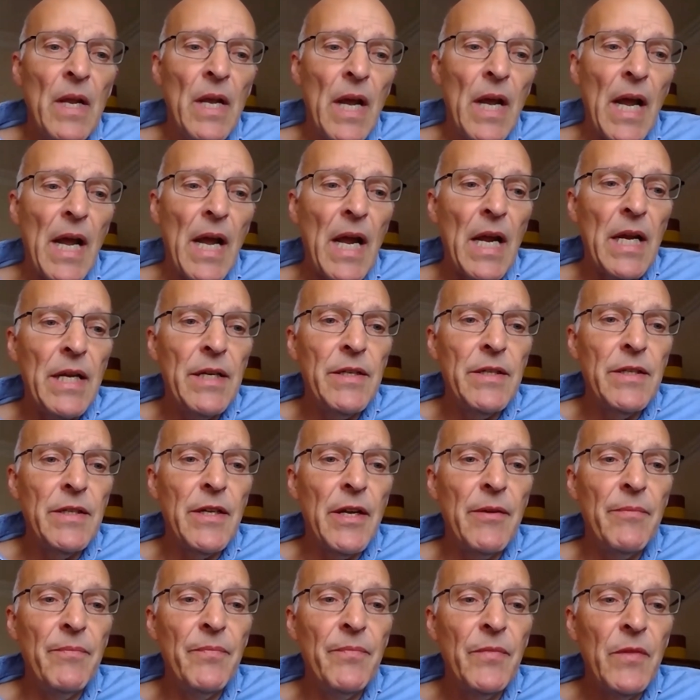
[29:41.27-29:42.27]
And
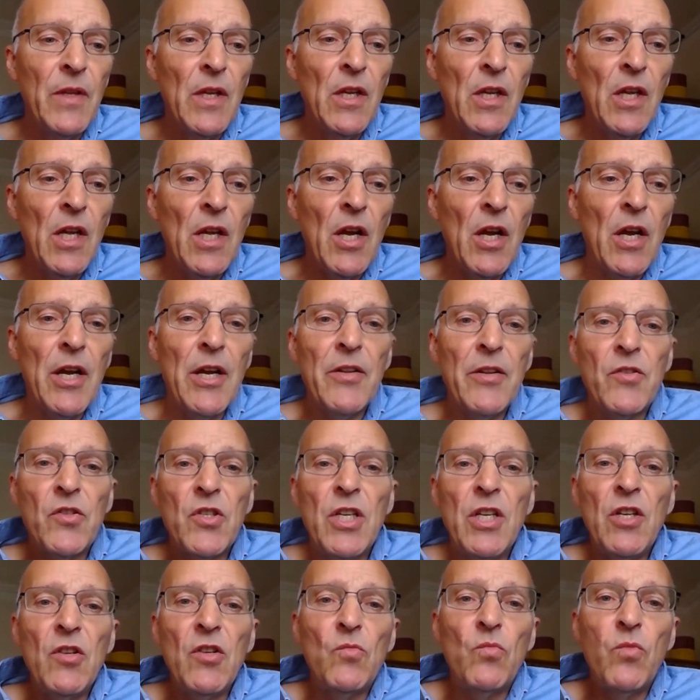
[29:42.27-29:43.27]

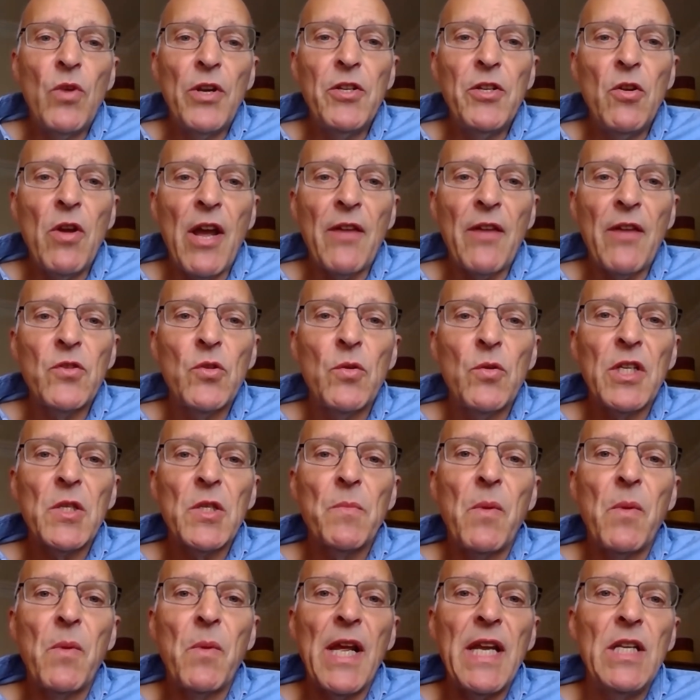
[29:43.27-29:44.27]
when you have to
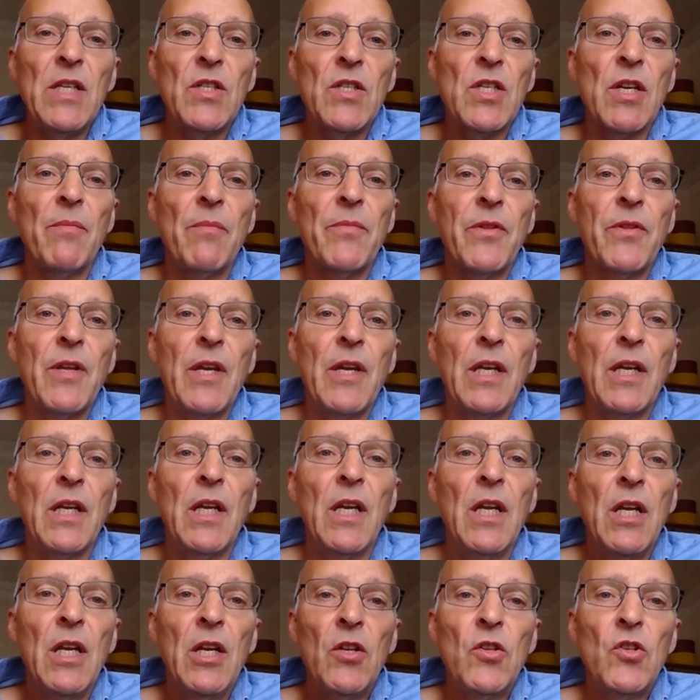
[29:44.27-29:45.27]
explain something
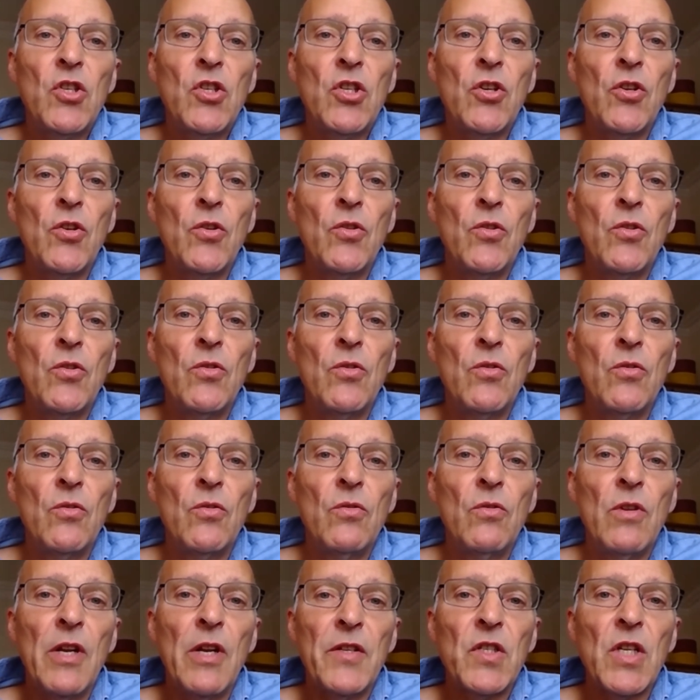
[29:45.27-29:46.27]

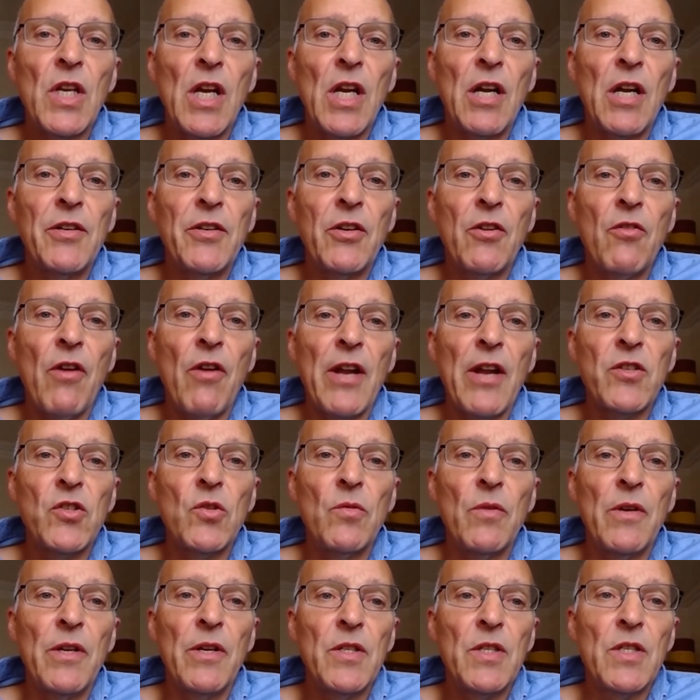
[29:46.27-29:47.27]
to, let's say,
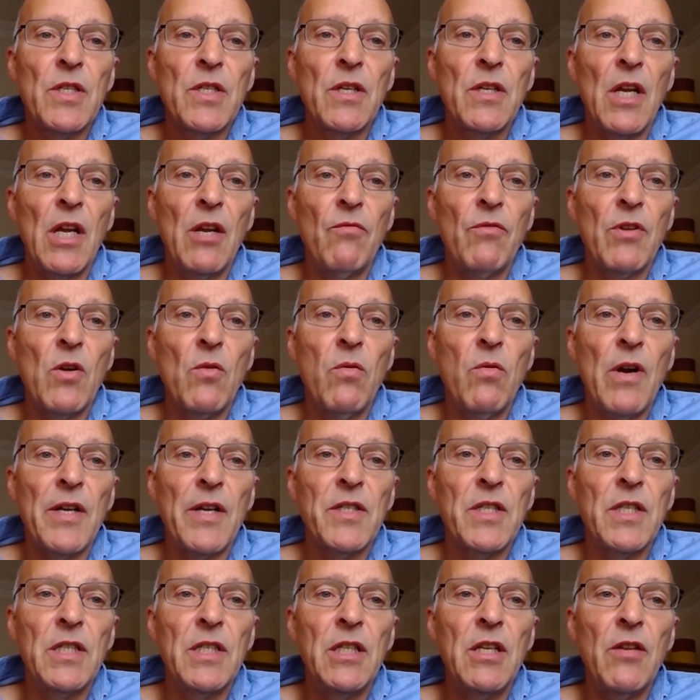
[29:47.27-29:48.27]
undergraduates, it
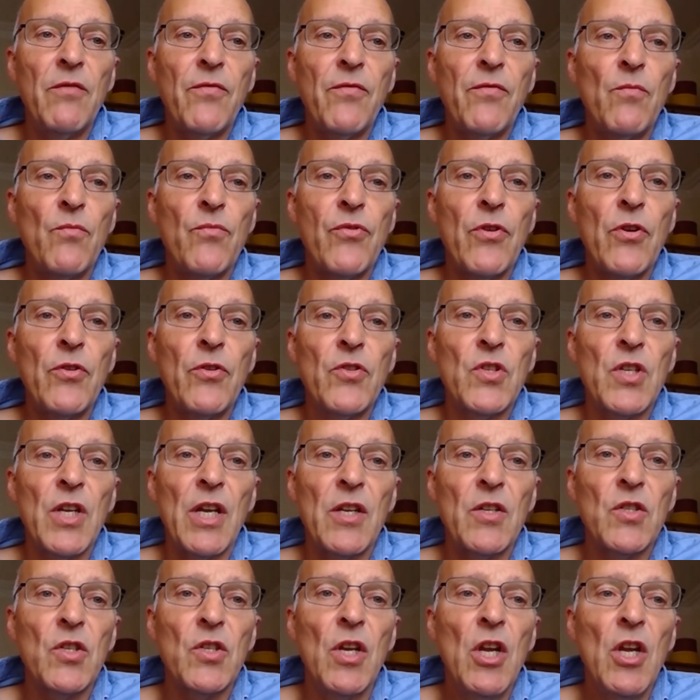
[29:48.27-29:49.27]
requires a different
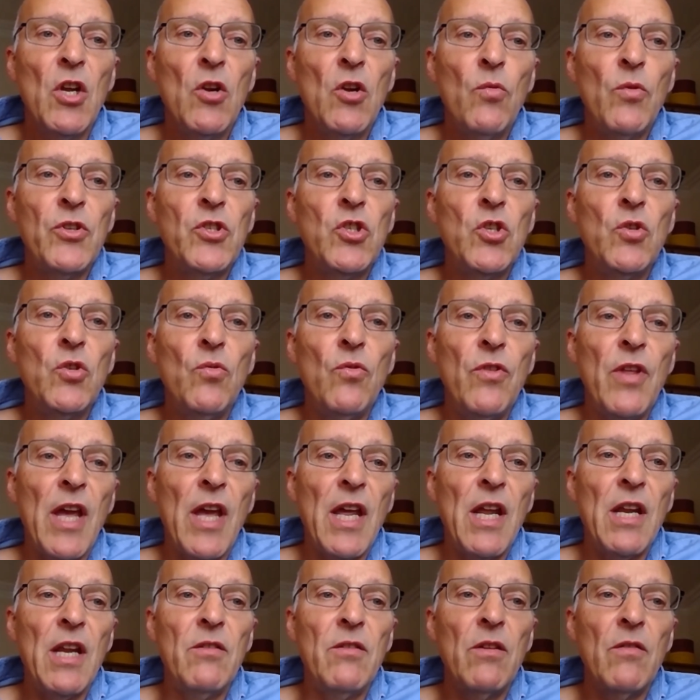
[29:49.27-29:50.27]
process, which you
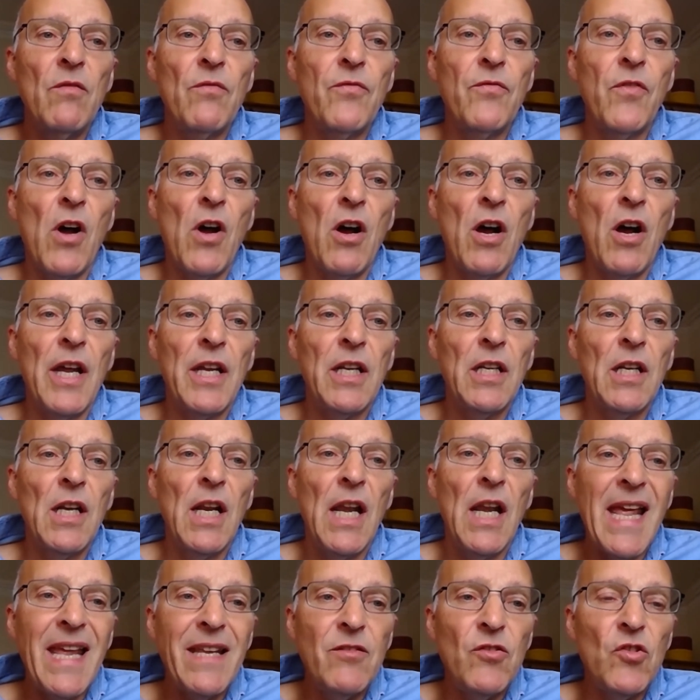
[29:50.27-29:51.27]
then find
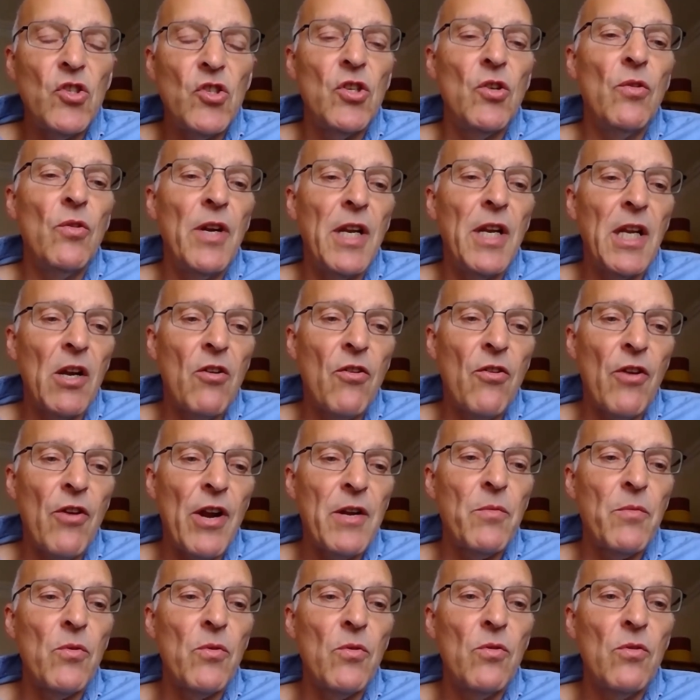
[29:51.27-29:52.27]
lends you an
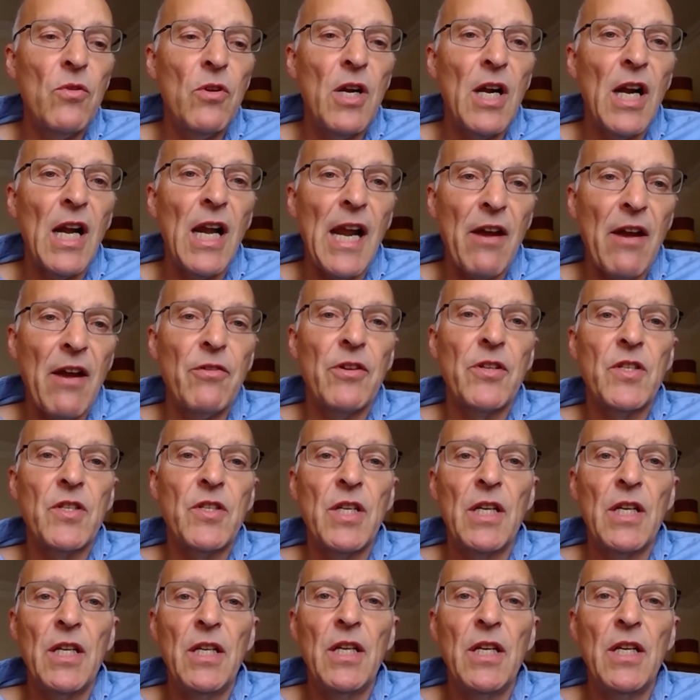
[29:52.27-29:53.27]
incredible
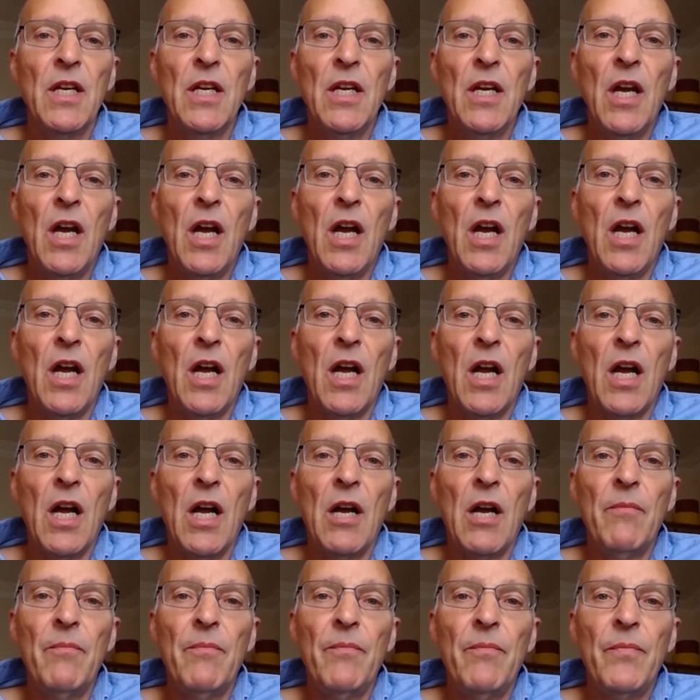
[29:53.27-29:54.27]
clarity
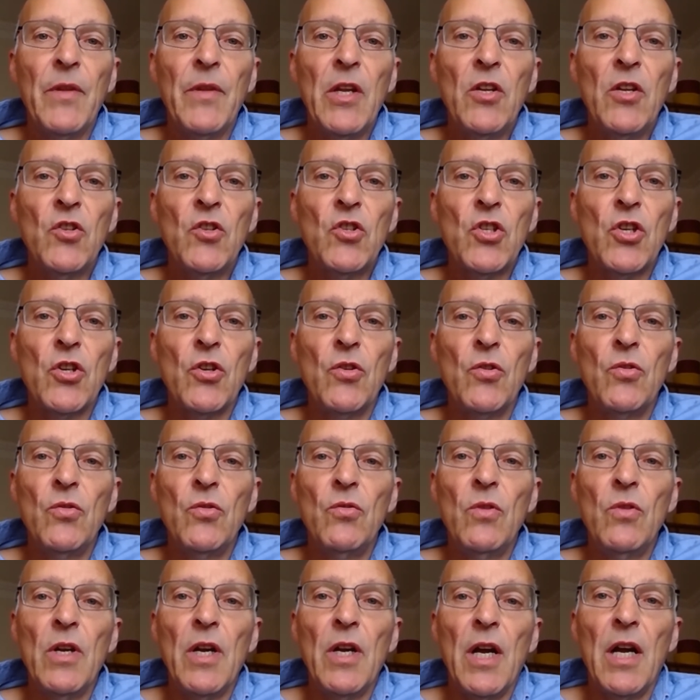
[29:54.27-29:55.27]

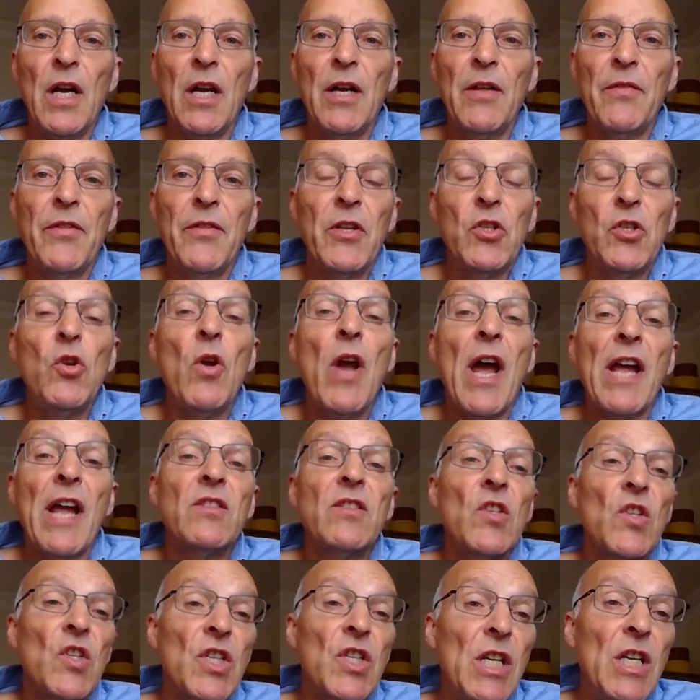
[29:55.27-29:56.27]
that you
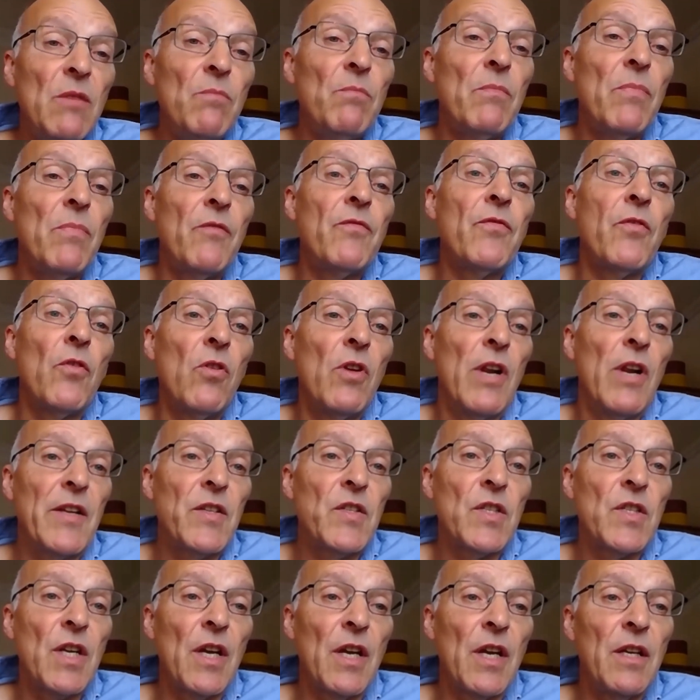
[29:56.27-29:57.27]
hadn't seen before,
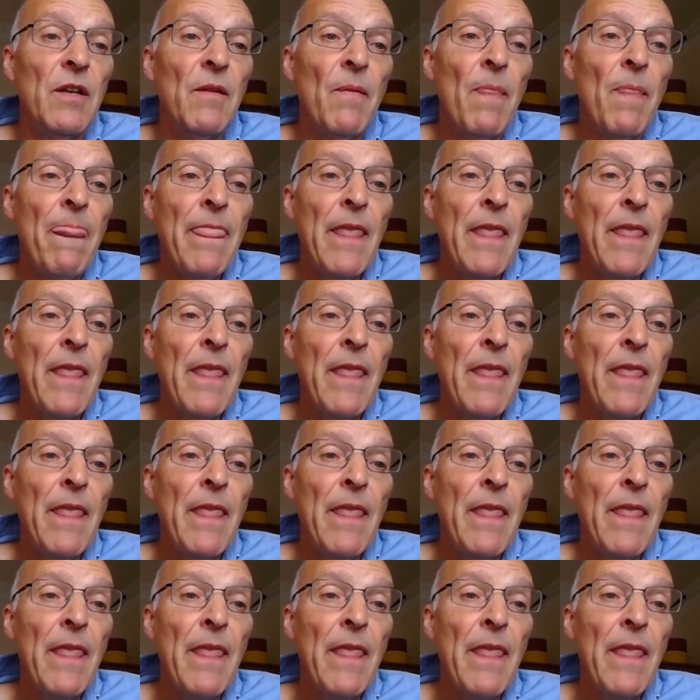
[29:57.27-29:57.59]
let's say.